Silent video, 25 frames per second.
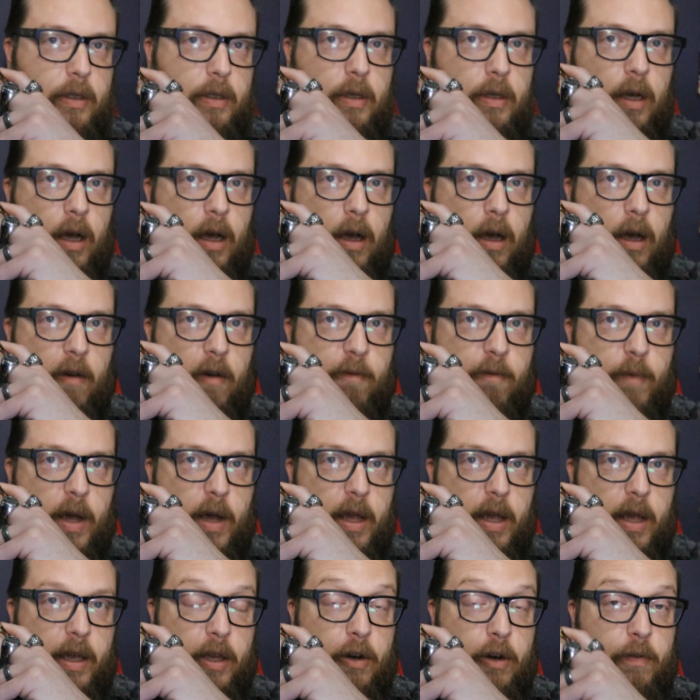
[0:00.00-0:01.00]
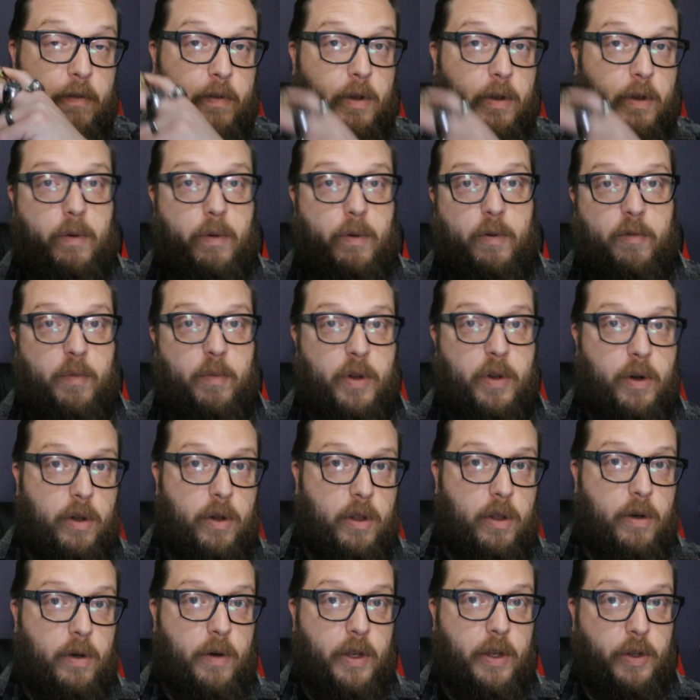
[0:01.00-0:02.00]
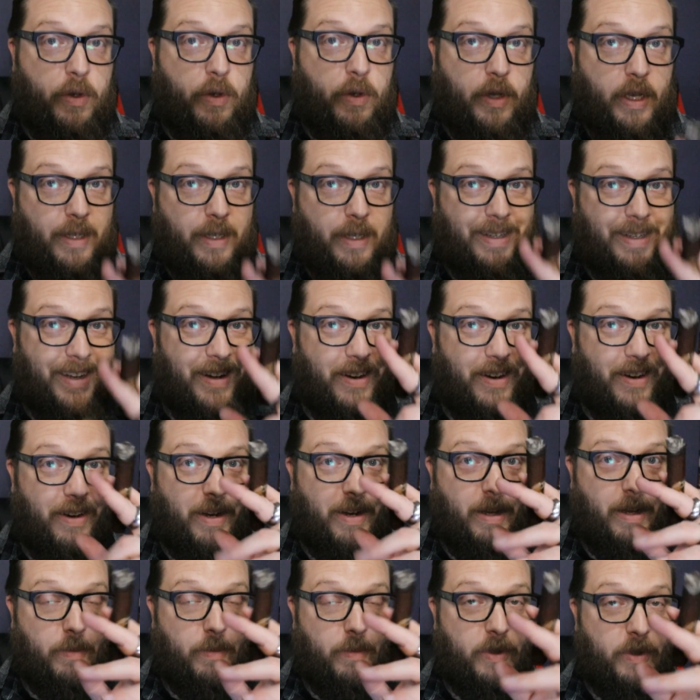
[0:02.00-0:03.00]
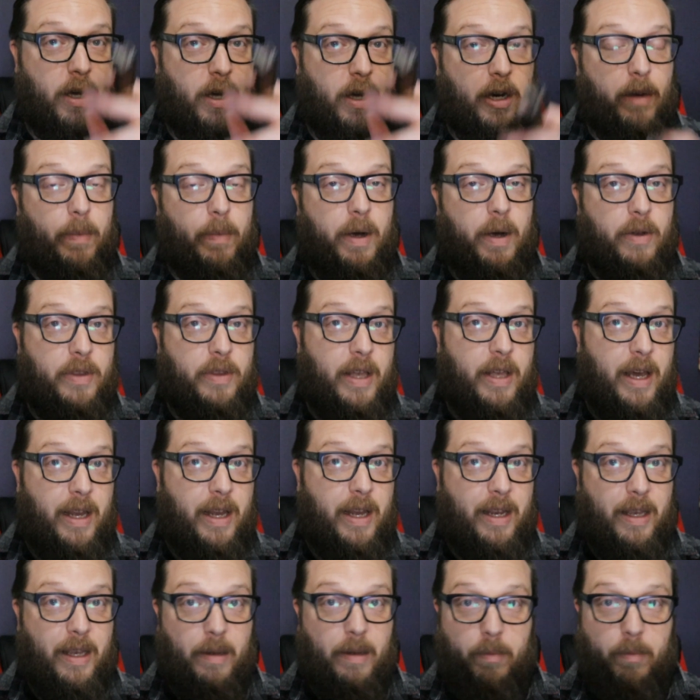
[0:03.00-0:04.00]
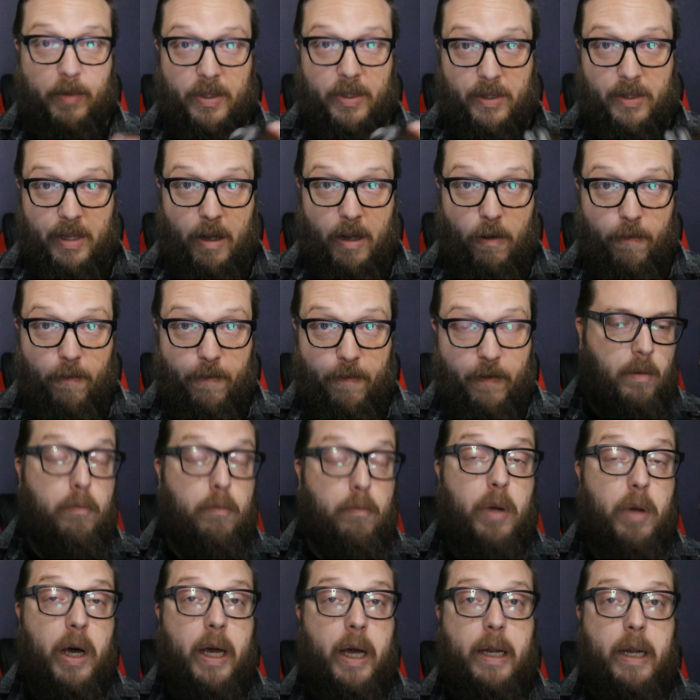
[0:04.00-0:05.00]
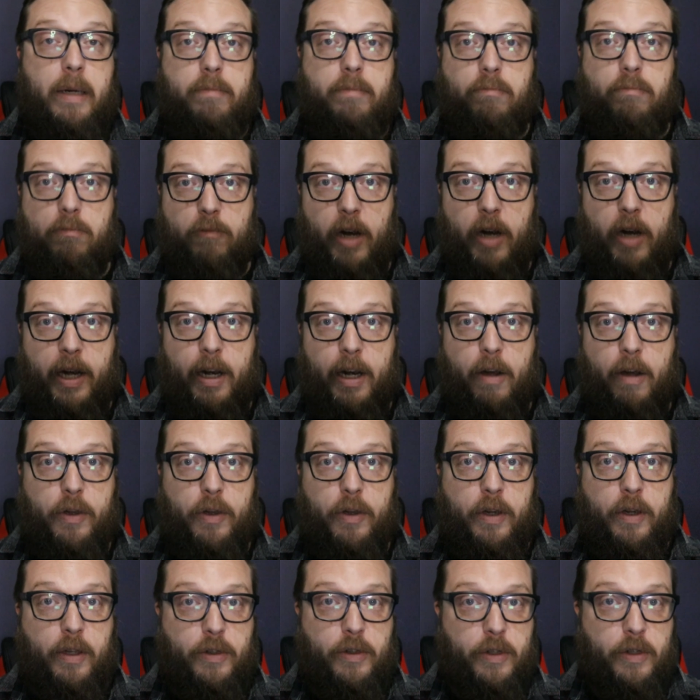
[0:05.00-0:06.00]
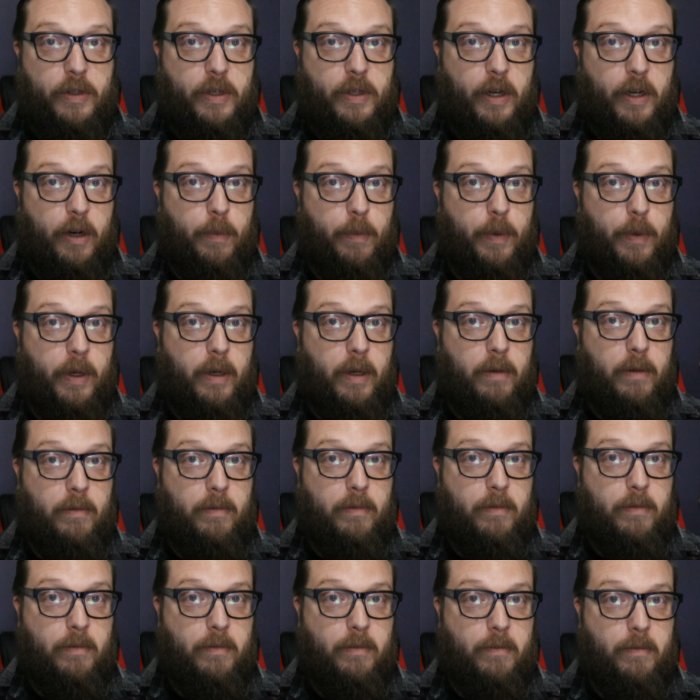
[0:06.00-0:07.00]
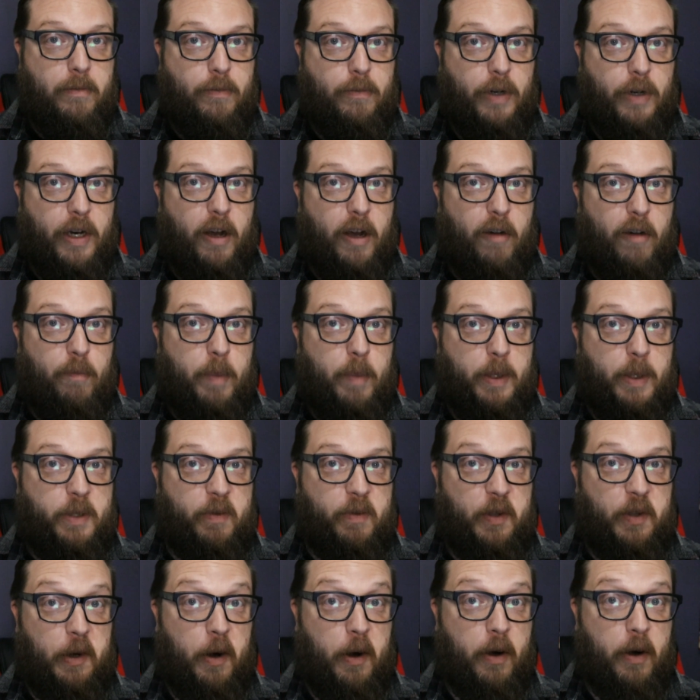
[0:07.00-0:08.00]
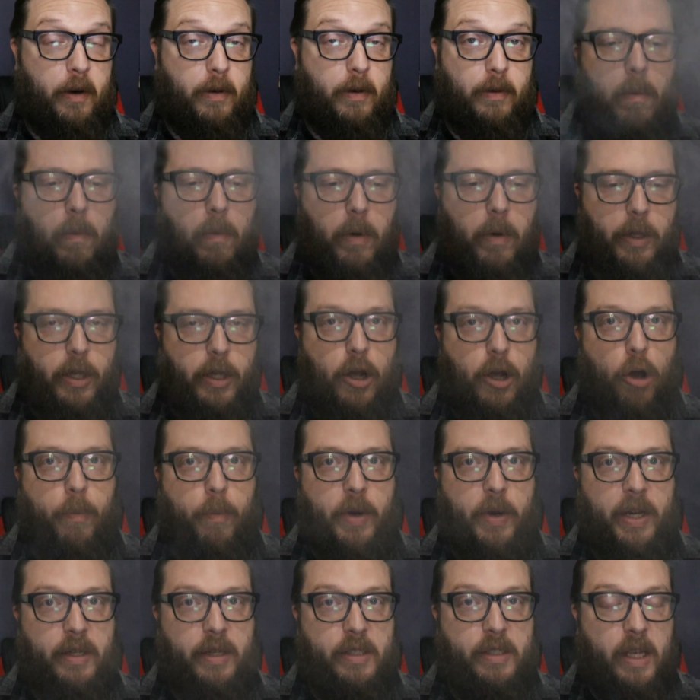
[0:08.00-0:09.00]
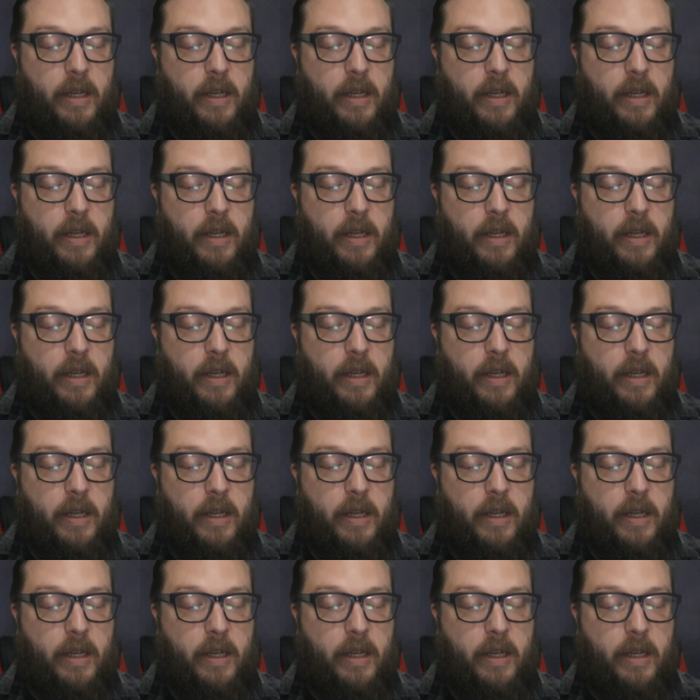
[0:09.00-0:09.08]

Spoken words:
of my interview with Manolo, and you can get to hear him talk about that himself, but right now you can just hear me read off bits of the article. One of the first